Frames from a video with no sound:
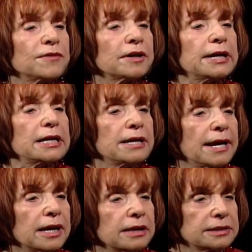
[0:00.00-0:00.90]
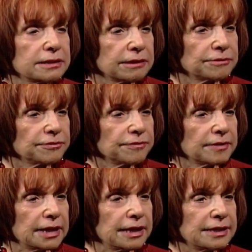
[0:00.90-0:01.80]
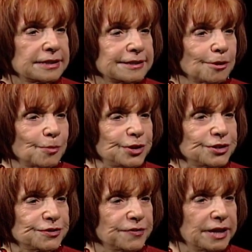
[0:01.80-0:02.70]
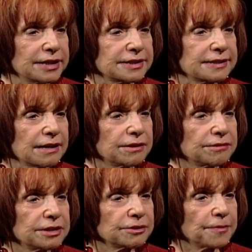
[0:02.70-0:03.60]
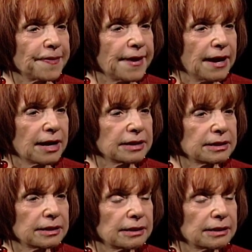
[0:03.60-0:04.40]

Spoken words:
very negative in someone's face? How do you deal with that?